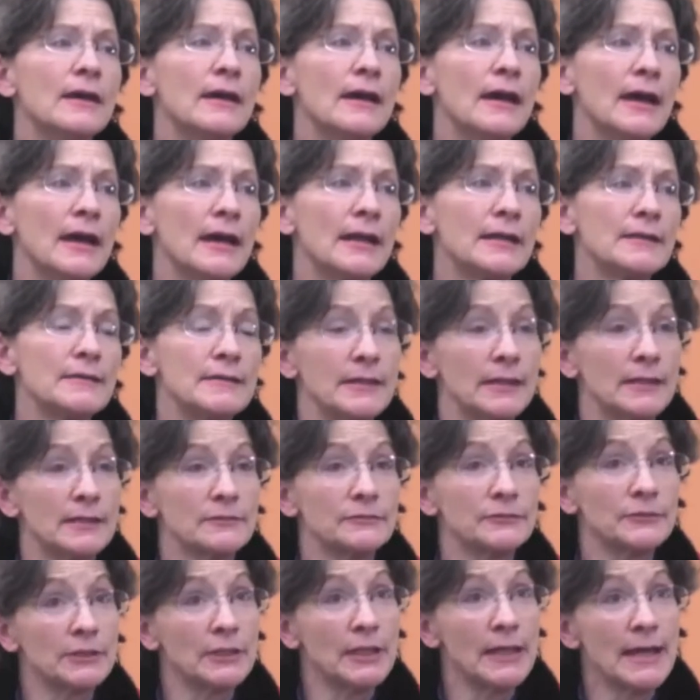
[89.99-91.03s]
And at the end
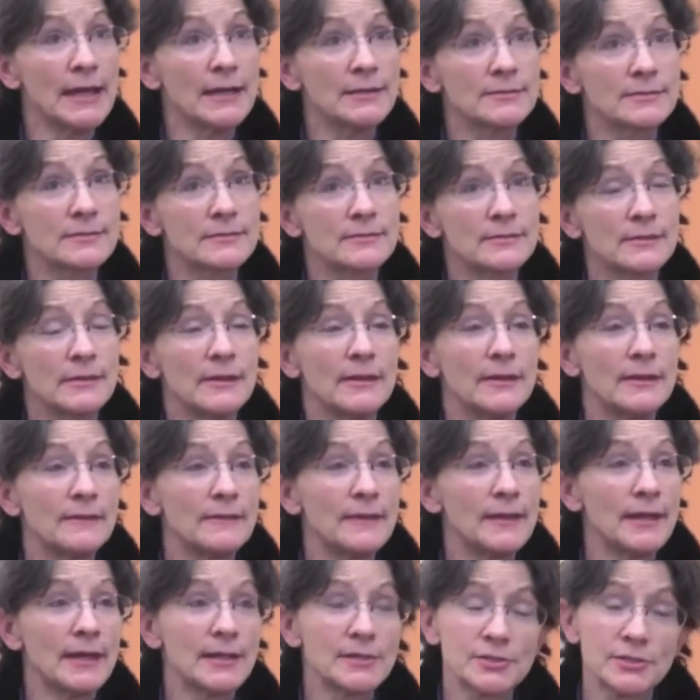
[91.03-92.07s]
of class,
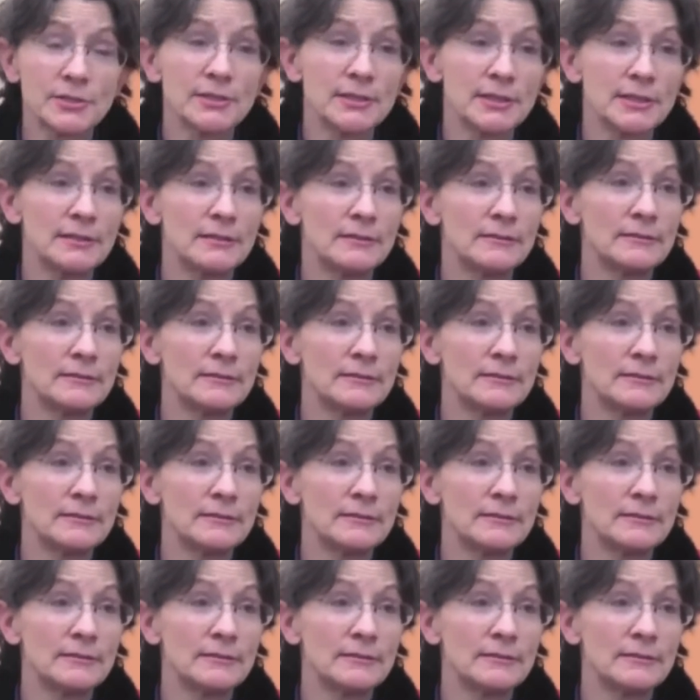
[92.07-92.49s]
they actually